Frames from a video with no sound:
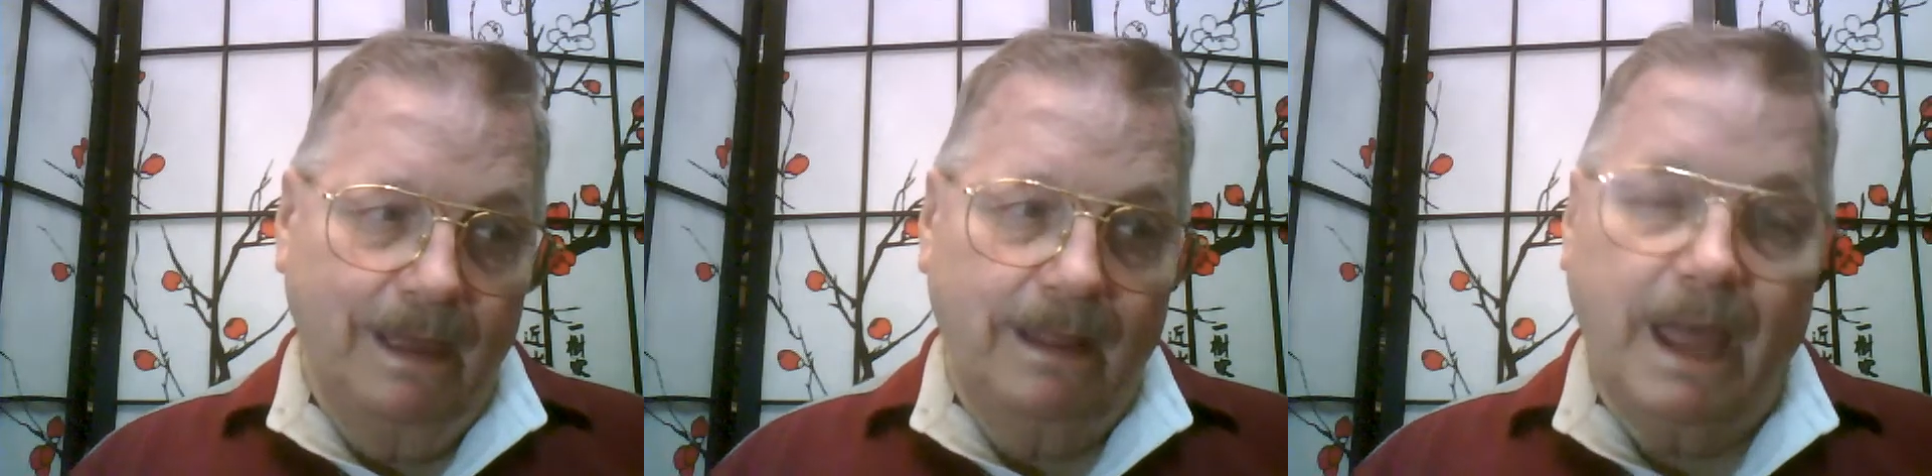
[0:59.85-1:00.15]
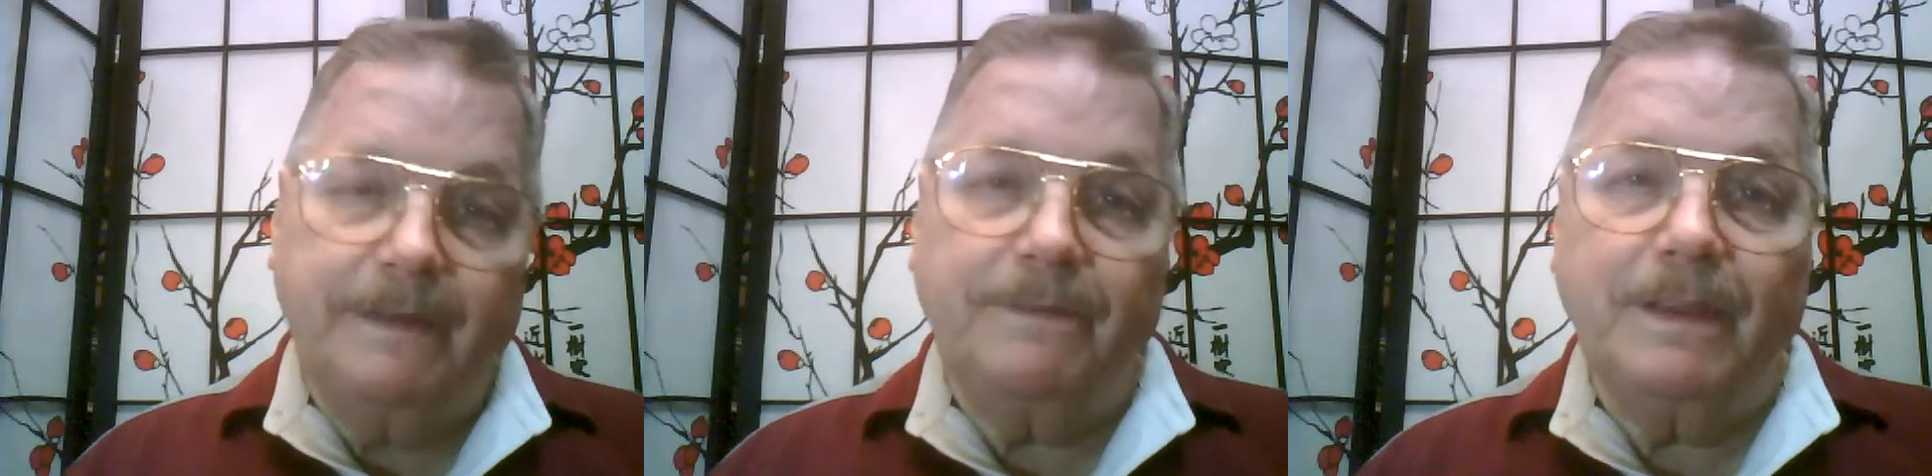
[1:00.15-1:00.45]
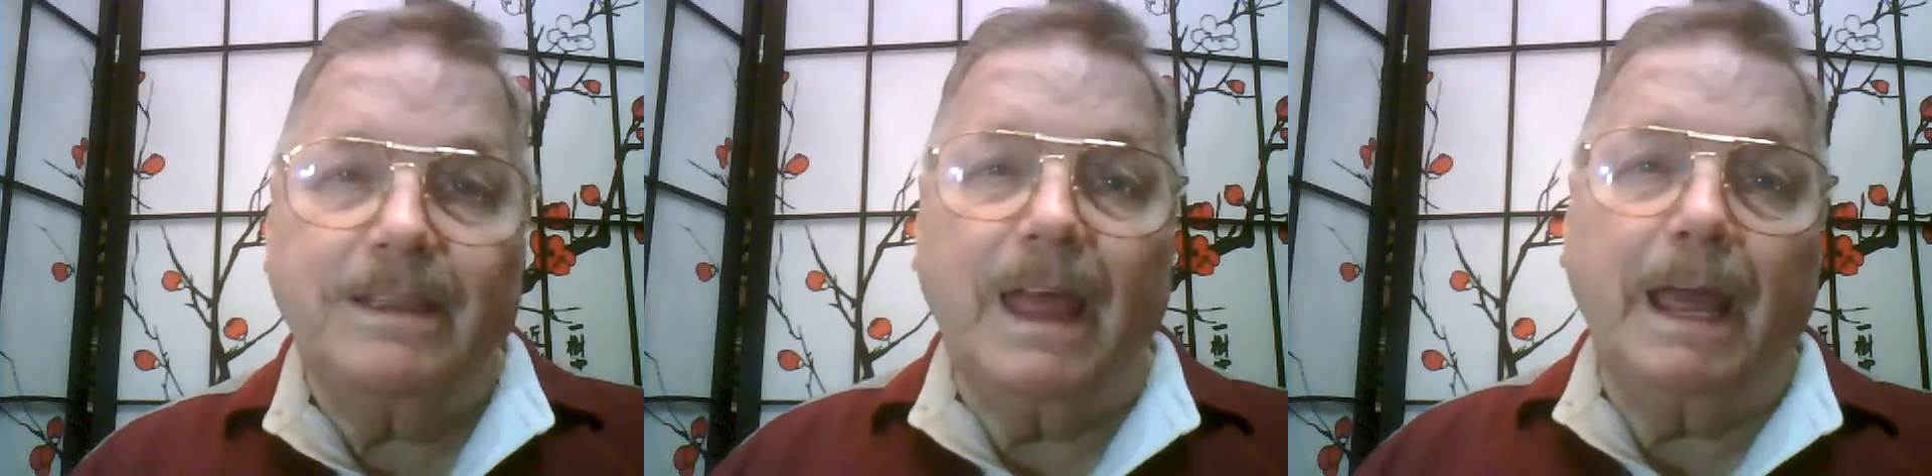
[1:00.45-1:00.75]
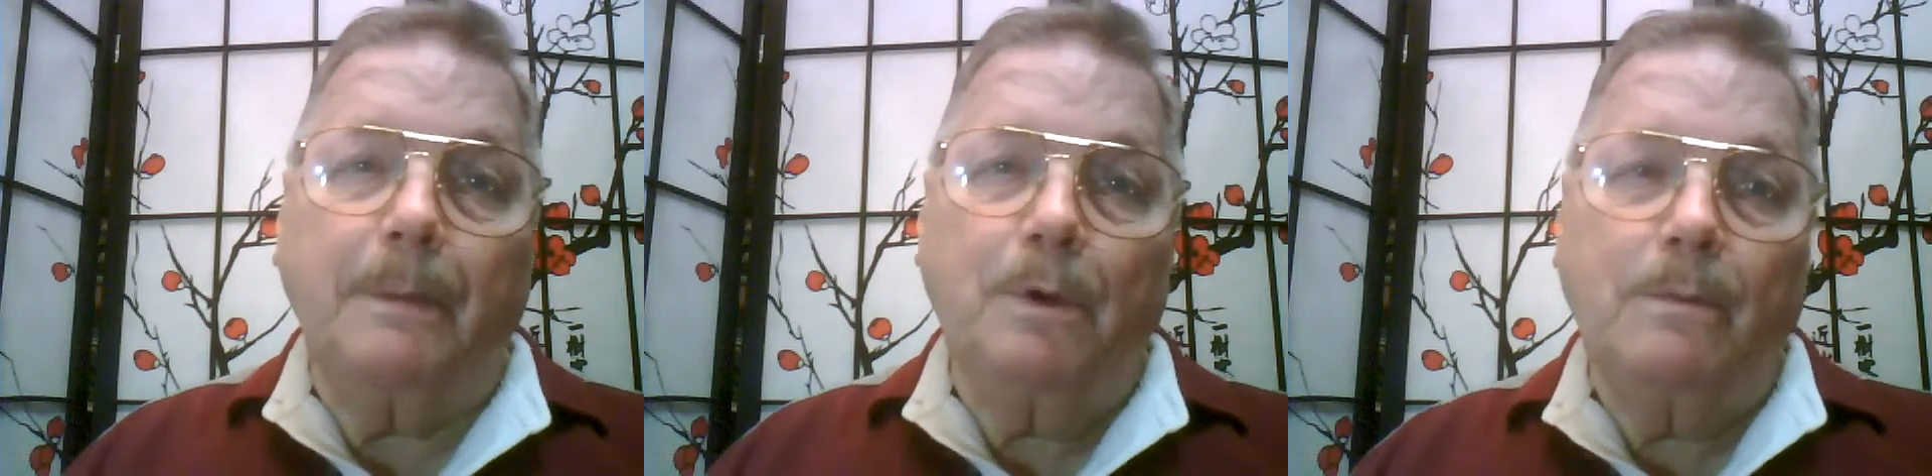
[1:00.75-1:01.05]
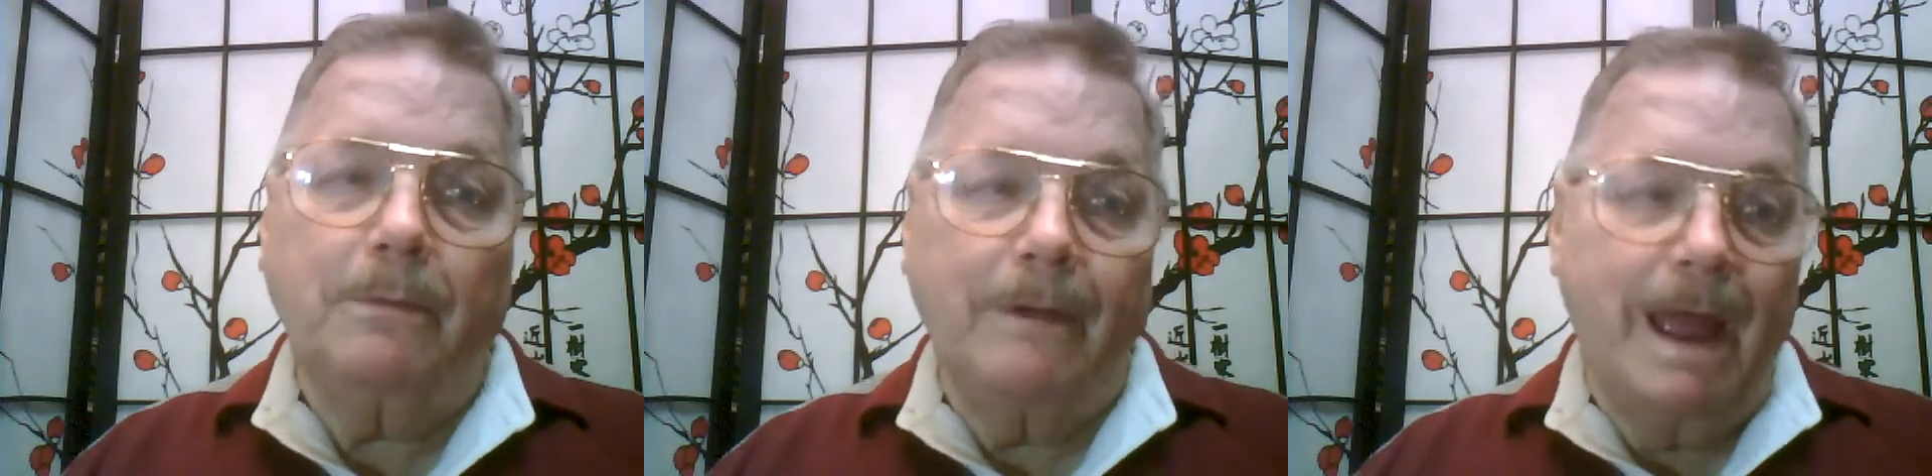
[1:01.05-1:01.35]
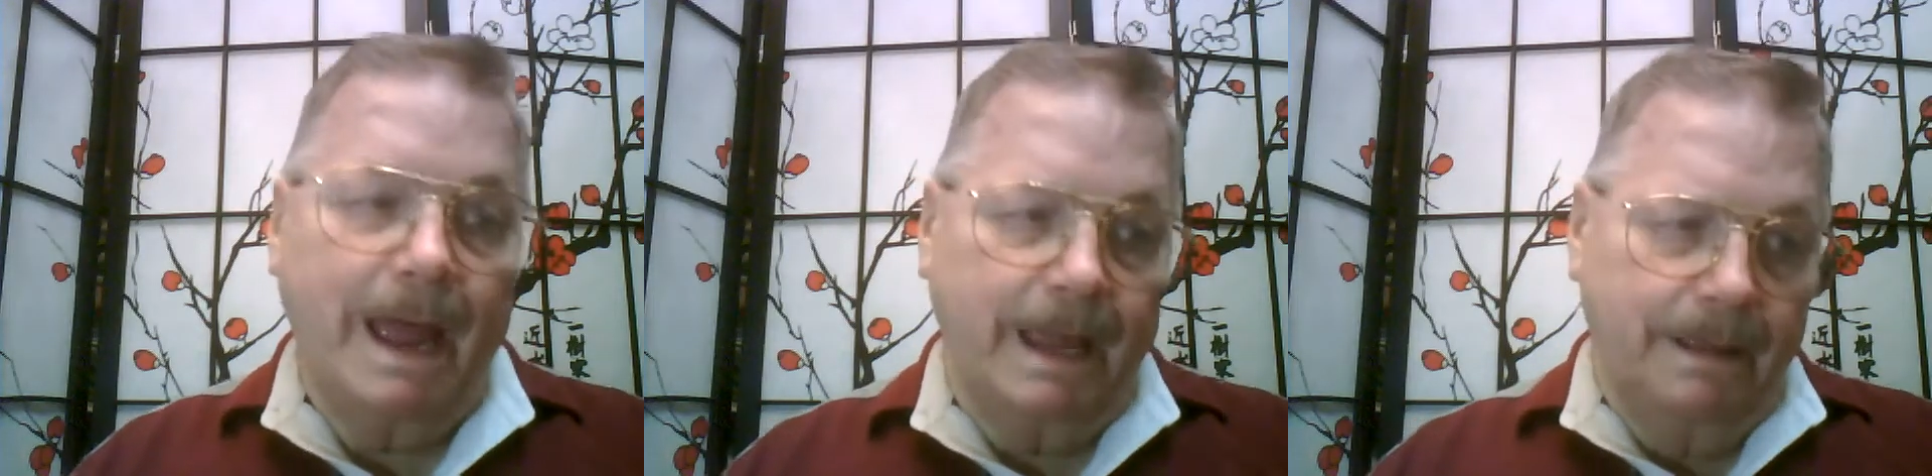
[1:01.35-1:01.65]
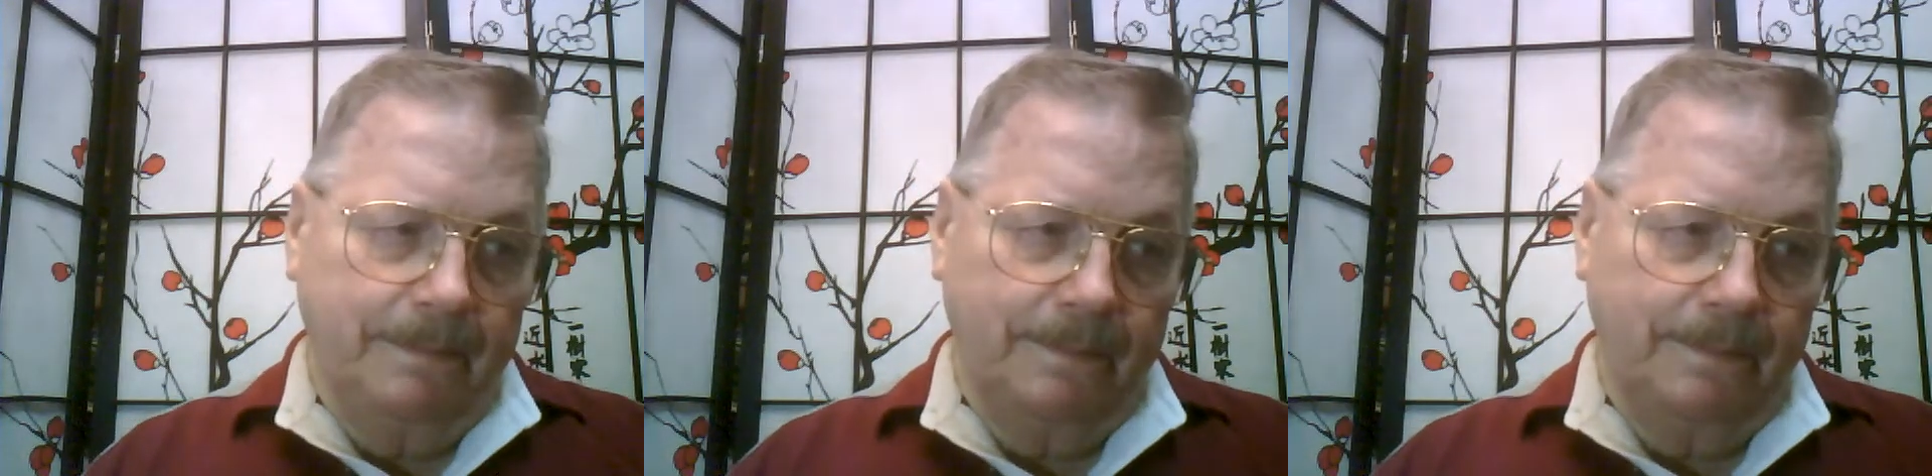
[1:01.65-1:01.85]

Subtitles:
Life is like a boomerang.